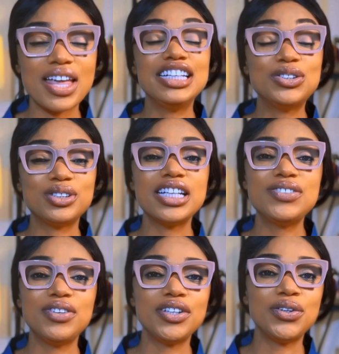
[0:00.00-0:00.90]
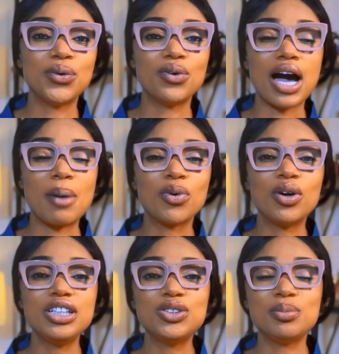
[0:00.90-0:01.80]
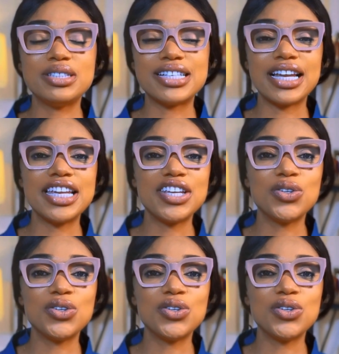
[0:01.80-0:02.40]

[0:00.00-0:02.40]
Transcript: In today's video, I'm going to be telling